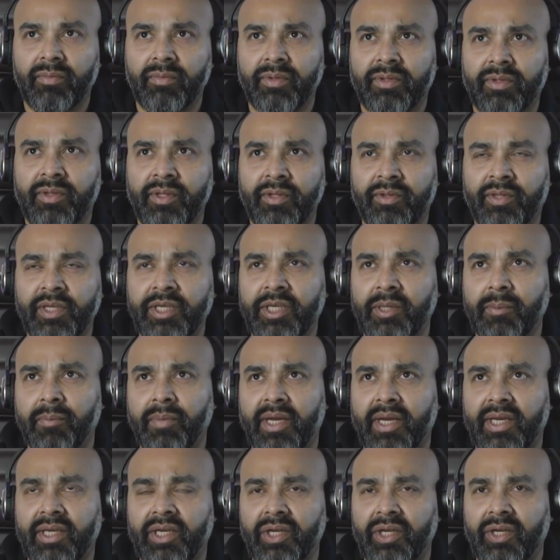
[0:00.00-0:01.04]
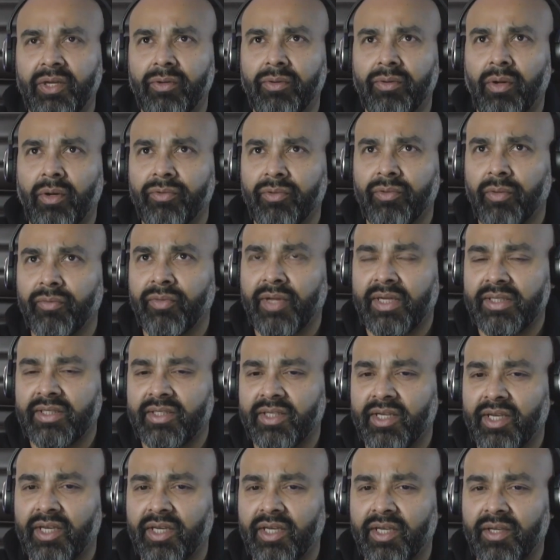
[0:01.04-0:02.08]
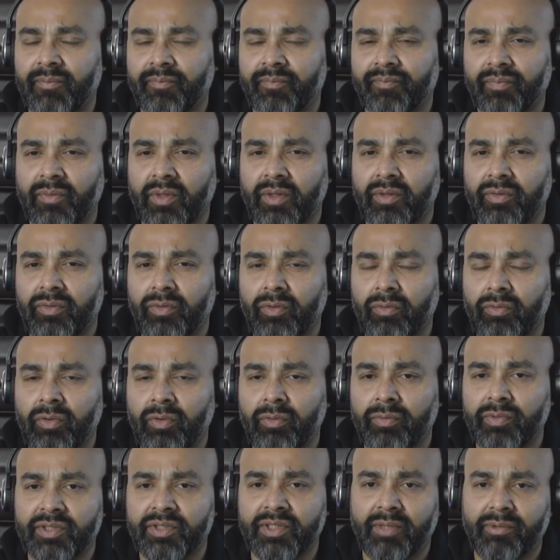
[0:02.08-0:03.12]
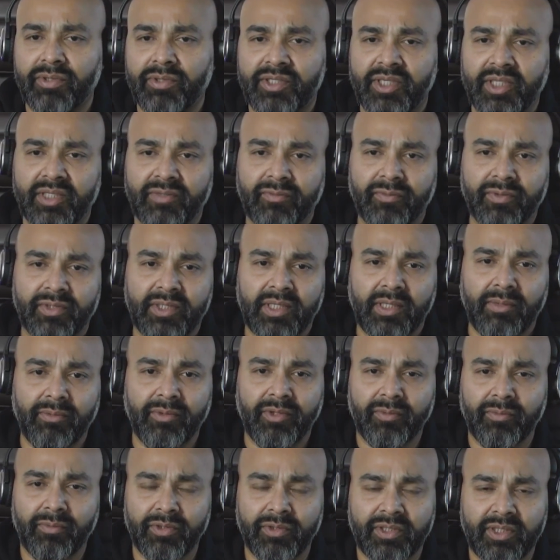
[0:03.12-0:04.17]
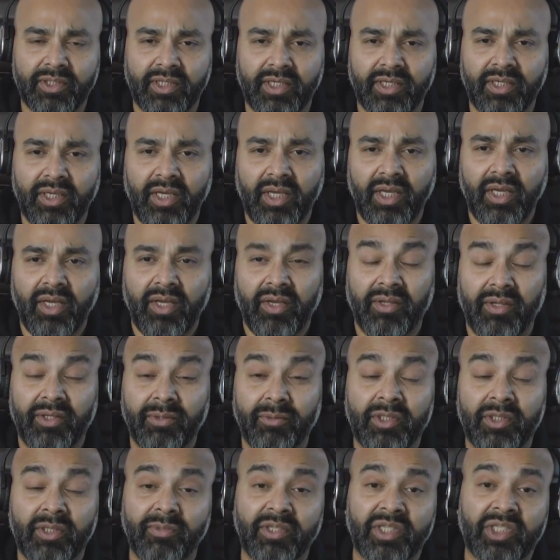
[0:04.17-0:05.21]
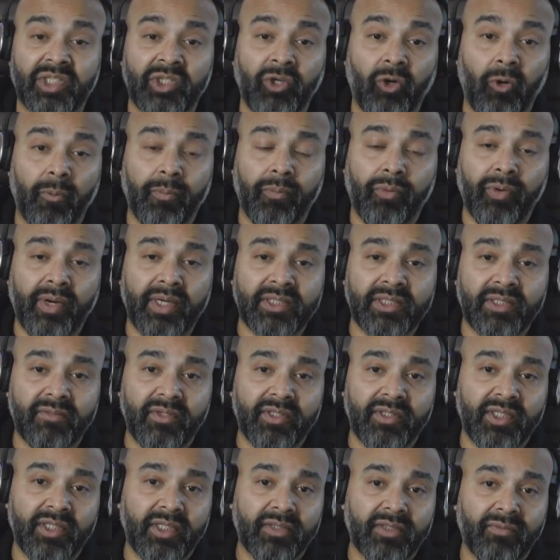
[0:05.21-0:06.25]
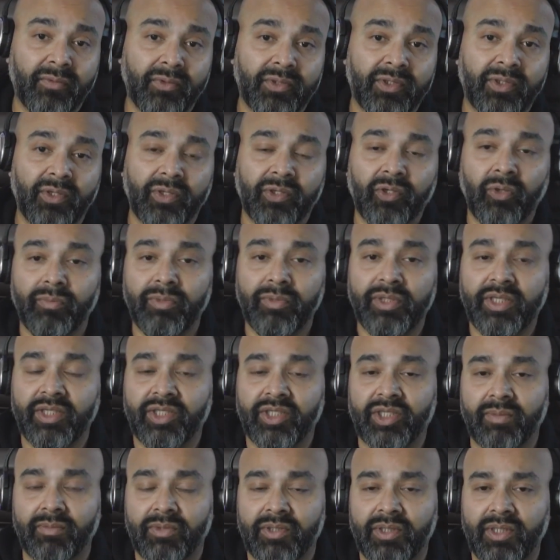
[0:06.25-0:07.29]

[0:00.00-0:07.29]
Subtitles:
thinking back, on that day, who was there at Salesforce Tower? There was some of the top brass of the Salesforce.com leadership